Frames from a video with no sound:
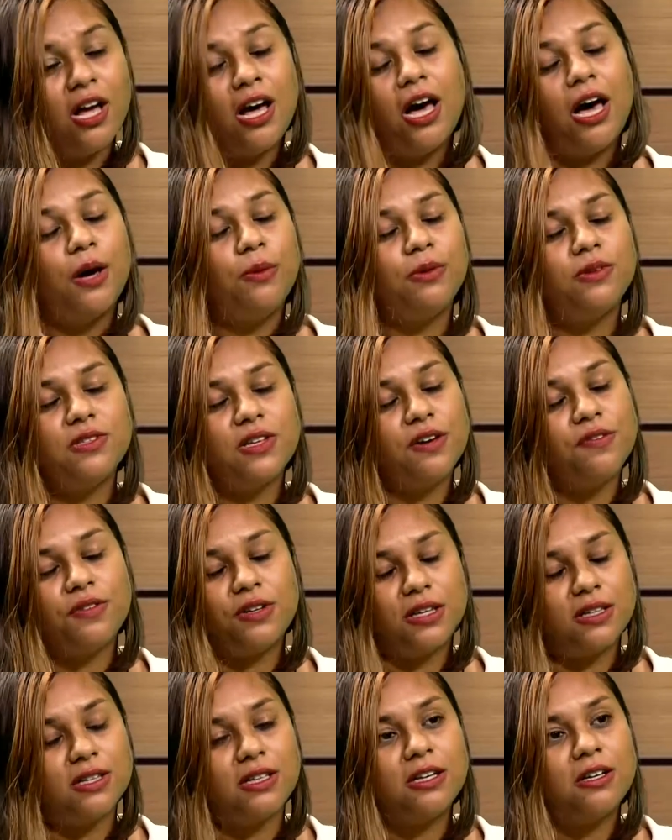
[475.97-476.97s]
I would
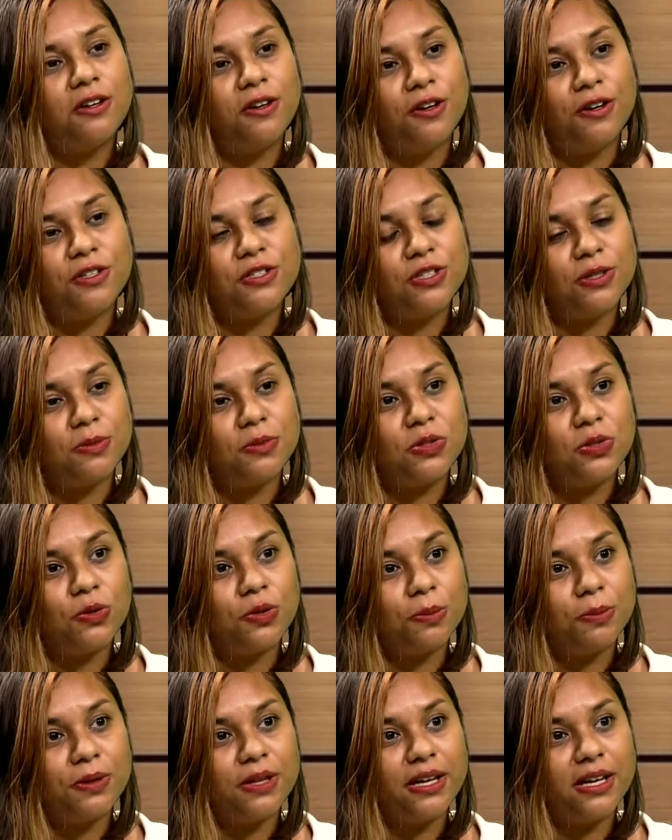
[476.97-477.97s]
definitely encourage them
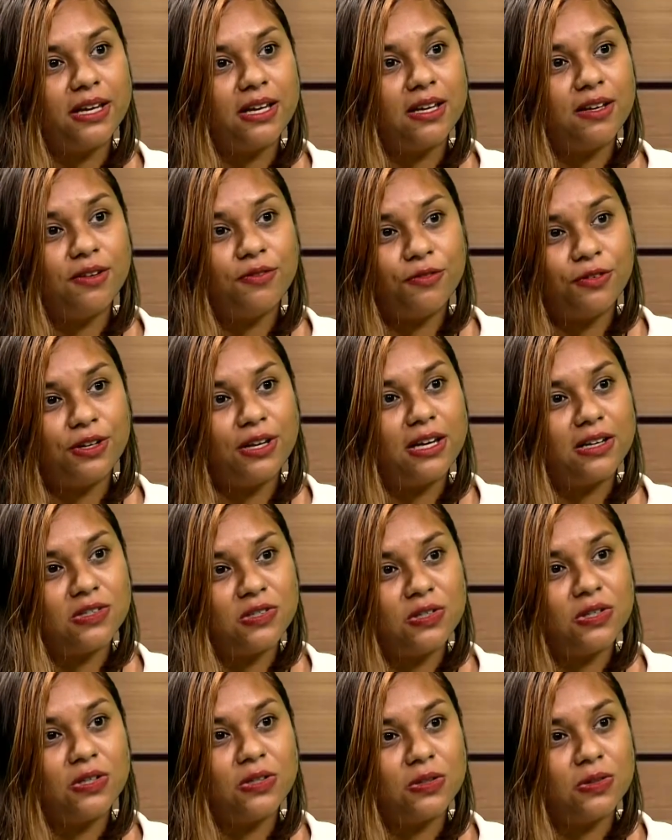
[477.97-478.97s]
to apply for
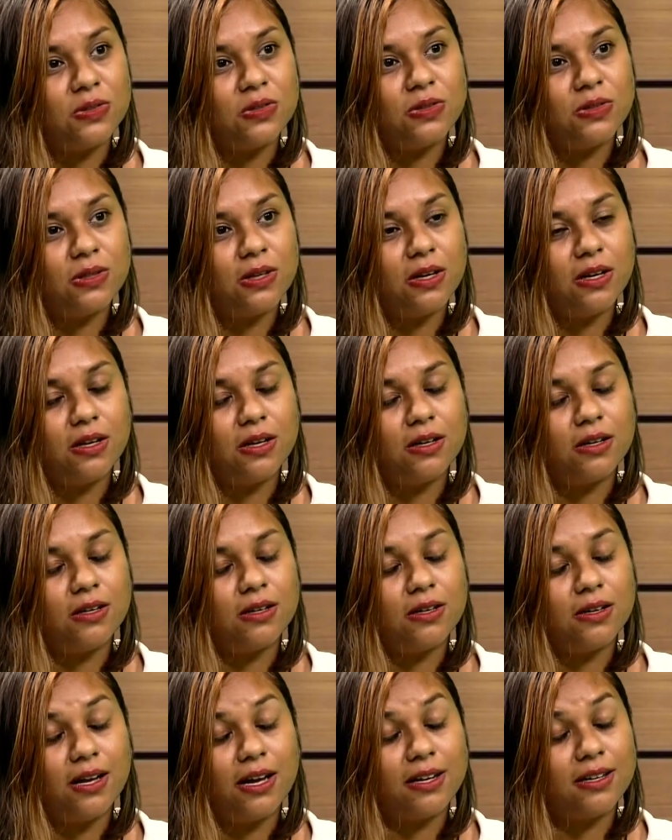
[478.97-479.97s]
next year's
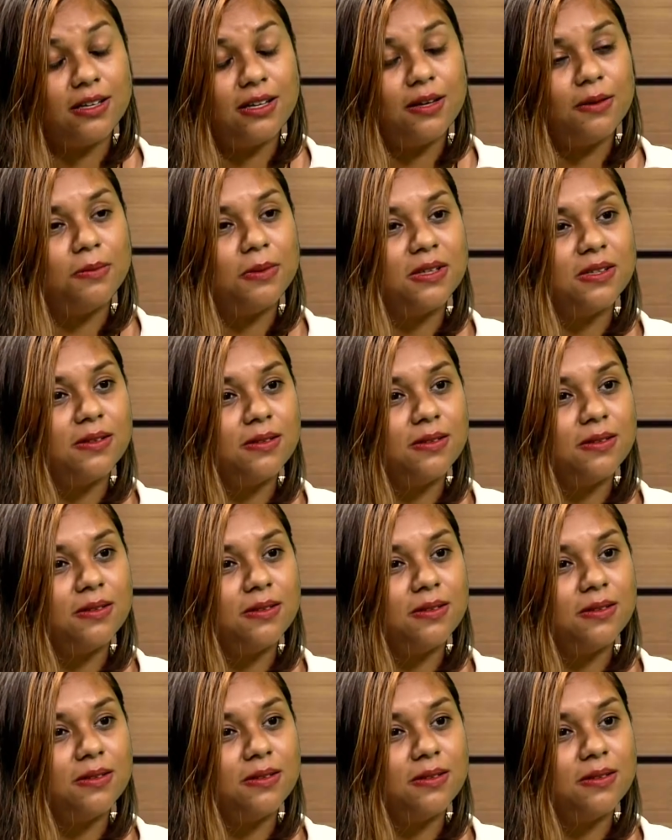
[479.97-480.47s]
academic